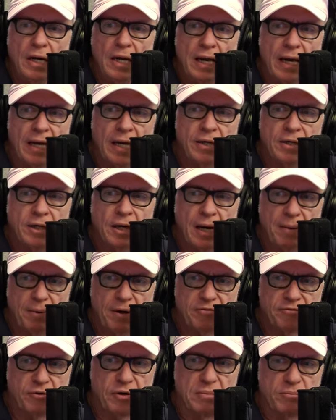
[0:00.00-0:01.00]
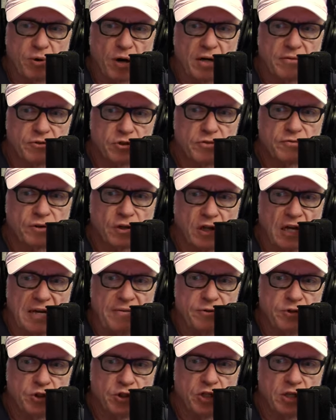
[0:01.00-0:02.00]
And how about free breakfast for
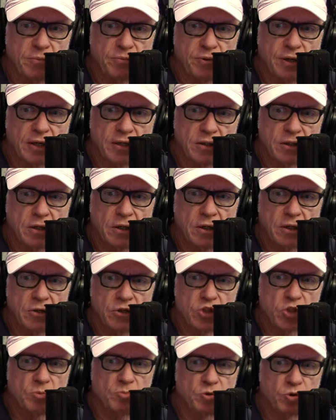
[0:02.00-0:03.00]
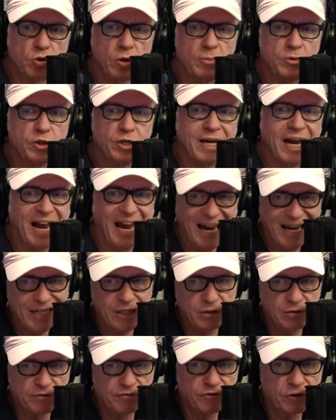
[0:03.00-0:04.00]
life as you keep that subscription
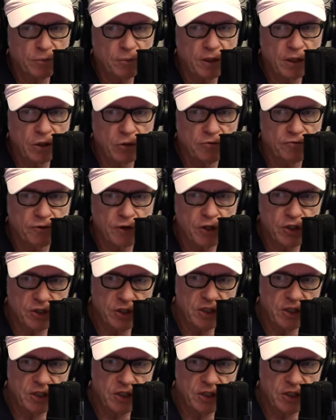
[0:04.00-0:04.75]
active from HelloFresh?